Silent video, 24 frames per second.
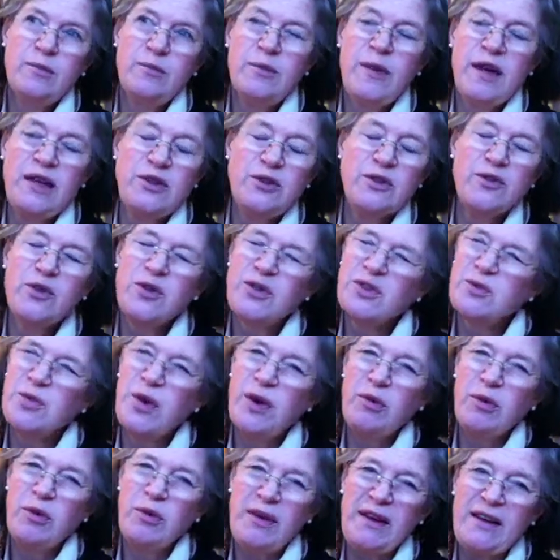Mind you, of course,
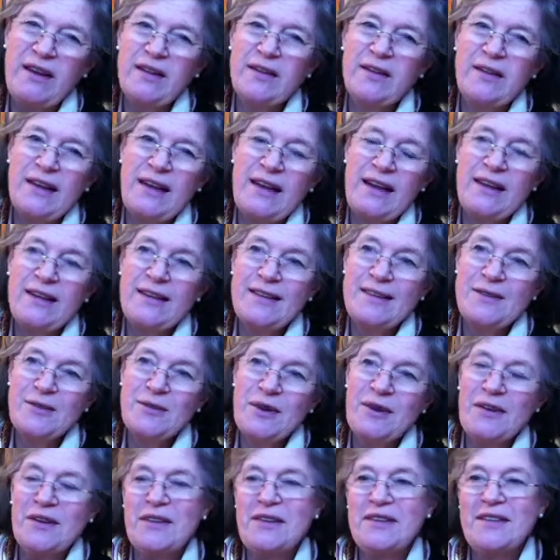probably
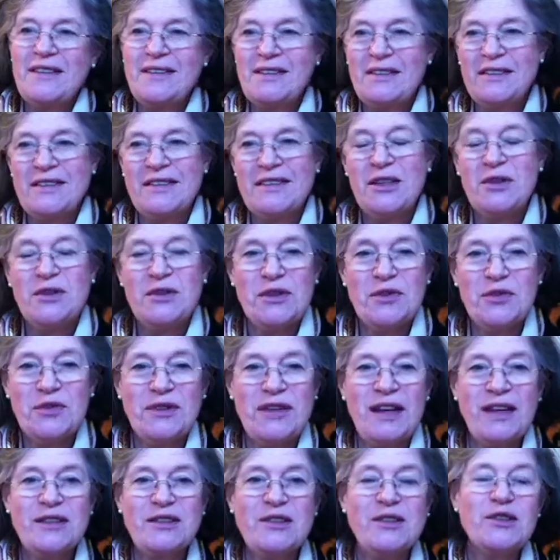it's so
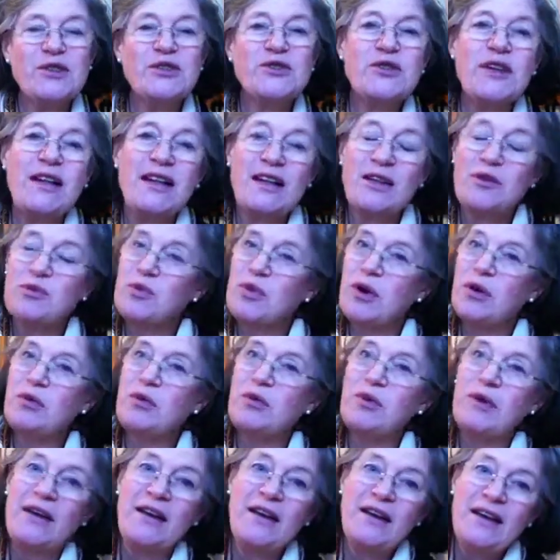different out in Australia,
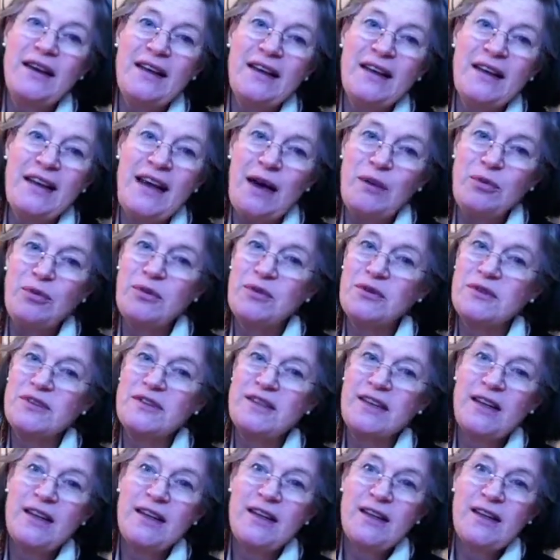probably the
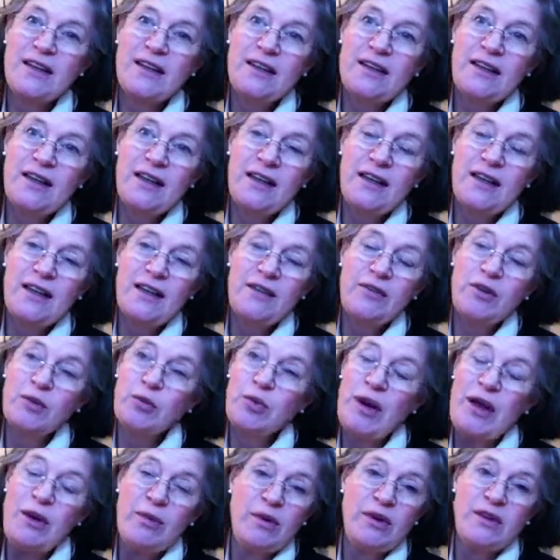apples, even the
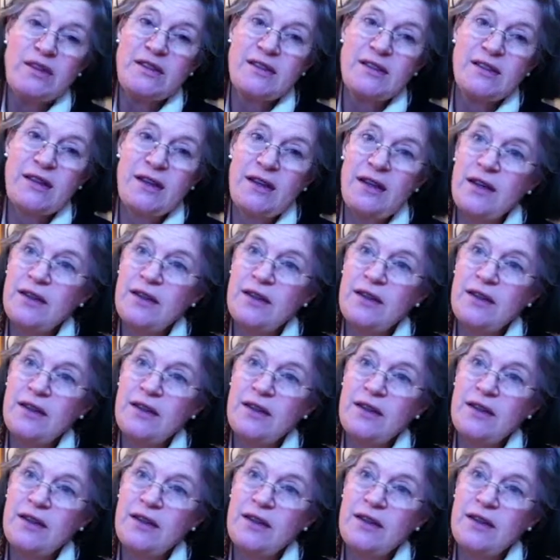Braeburns,